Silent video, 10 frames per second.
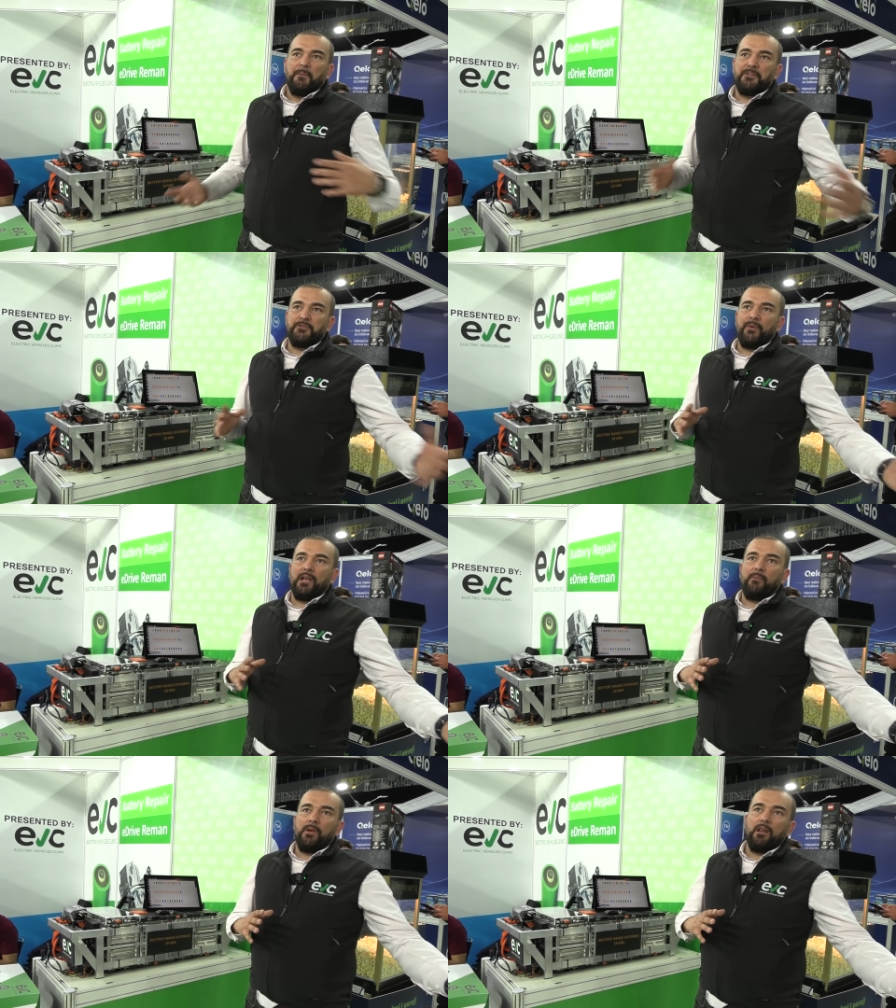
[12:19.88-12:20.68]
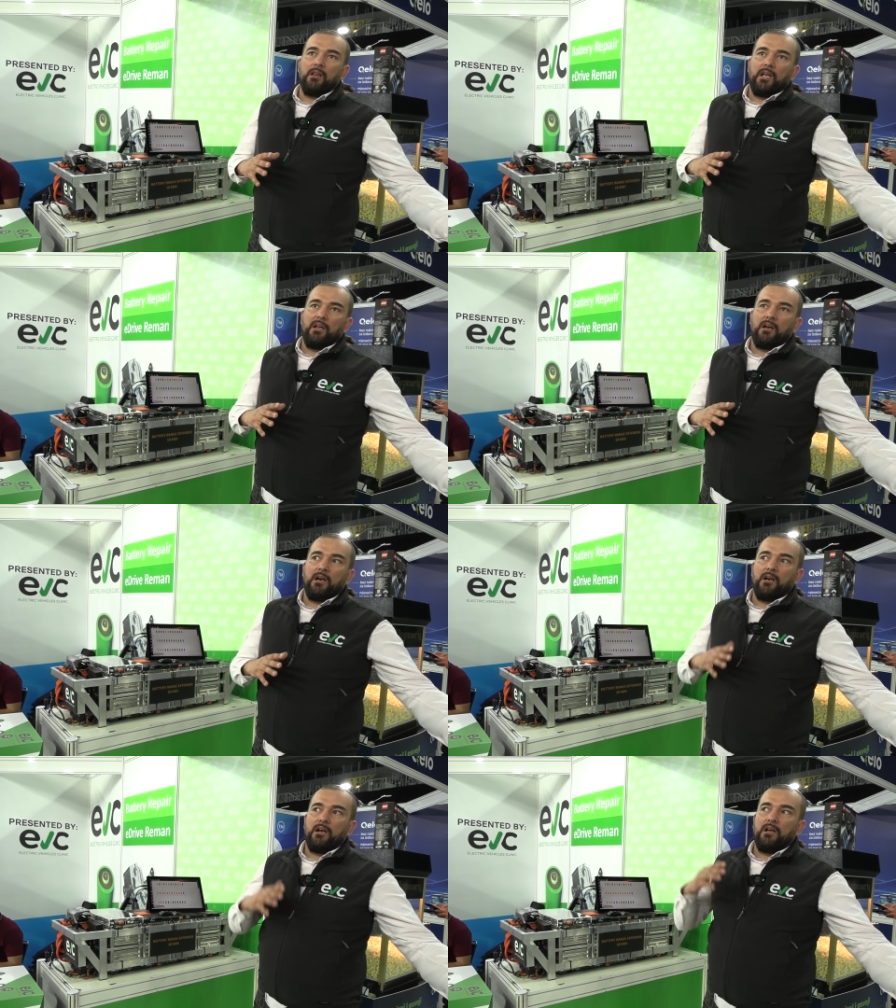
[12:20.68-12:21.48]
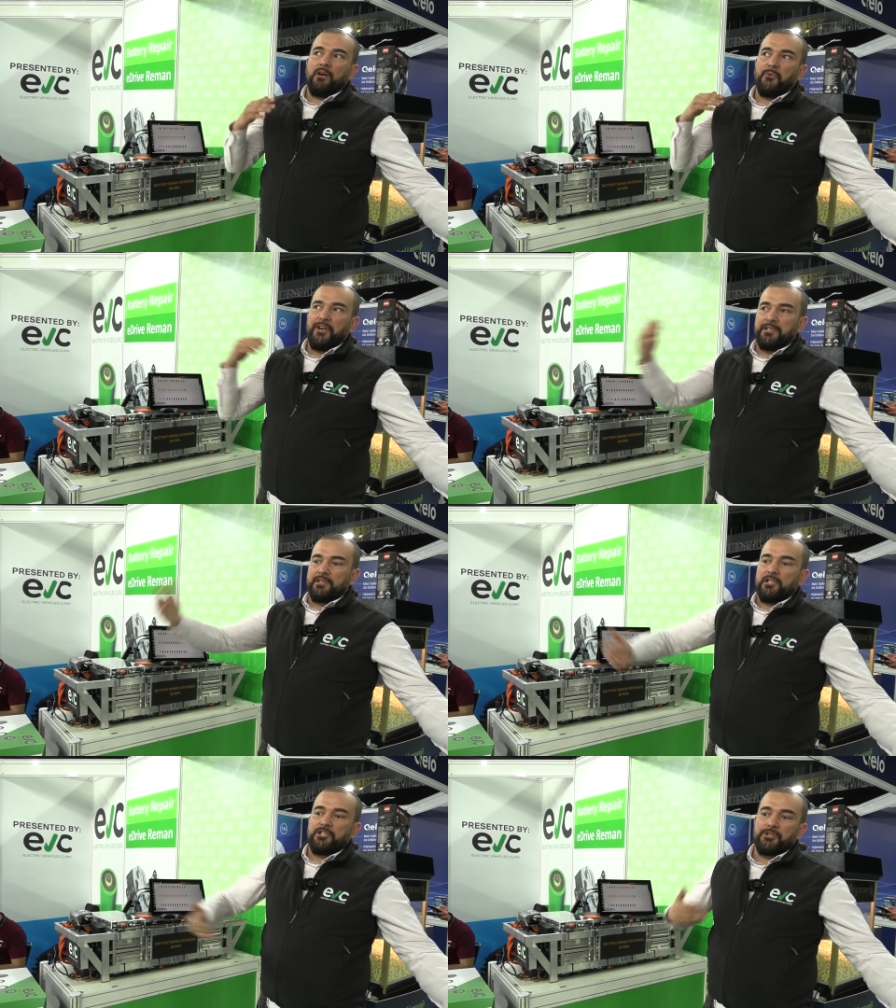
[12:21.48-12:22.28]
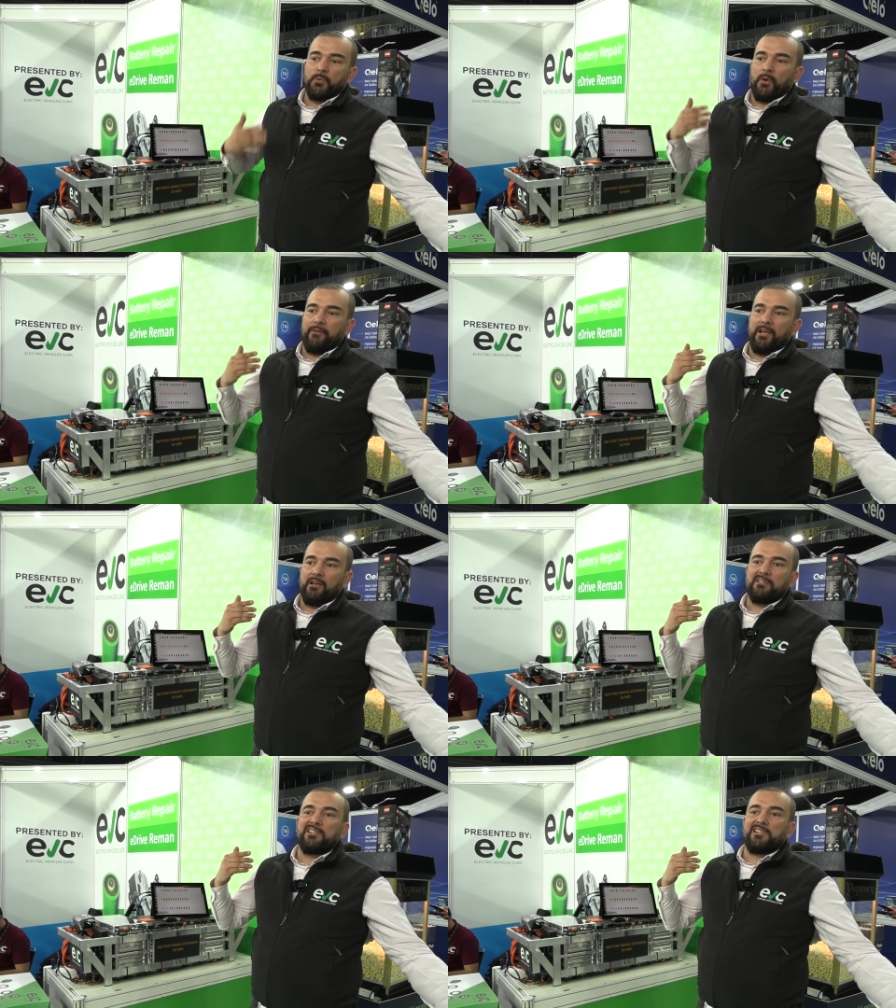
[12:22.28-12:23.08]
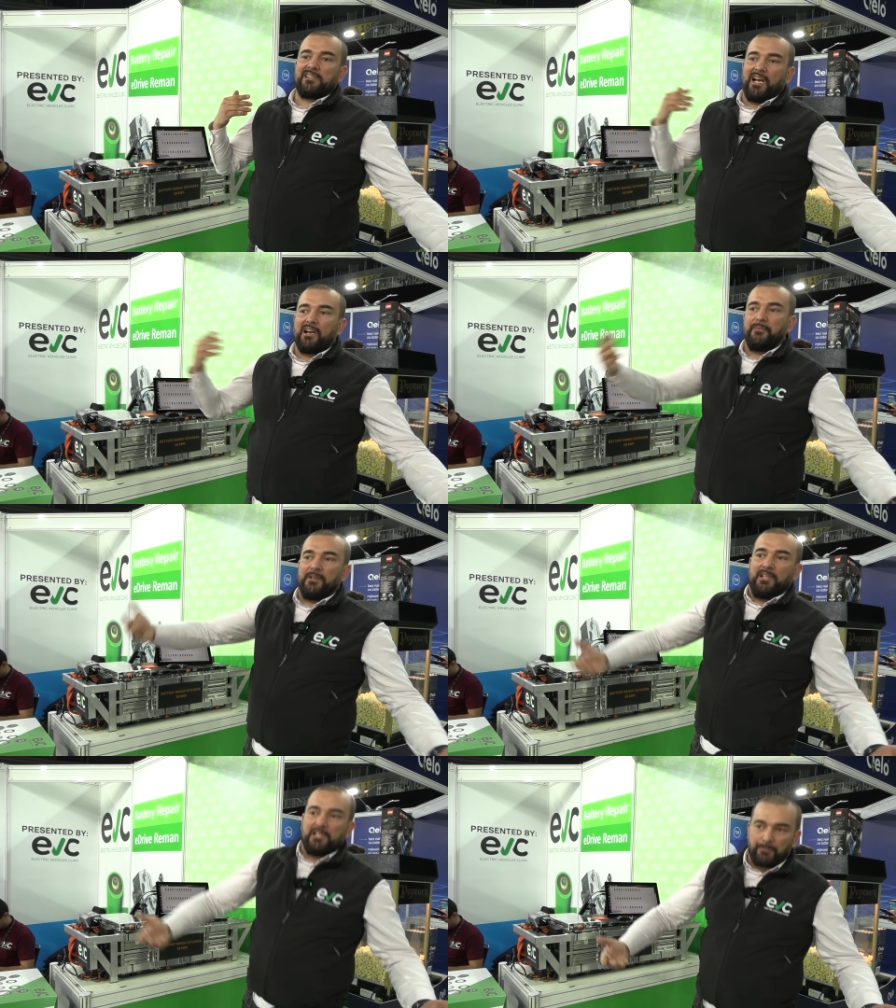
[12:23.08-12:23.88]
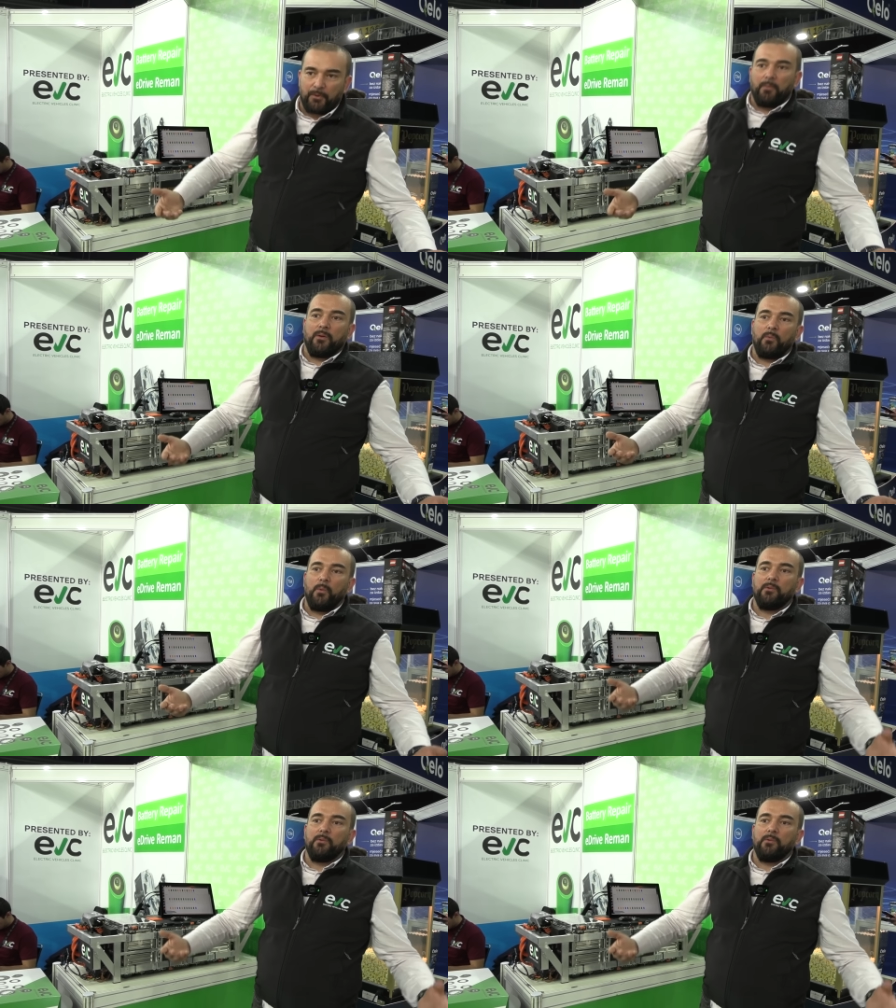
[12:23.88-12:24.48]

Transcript: which we will uh, uh, uh research when we stuck with this problem.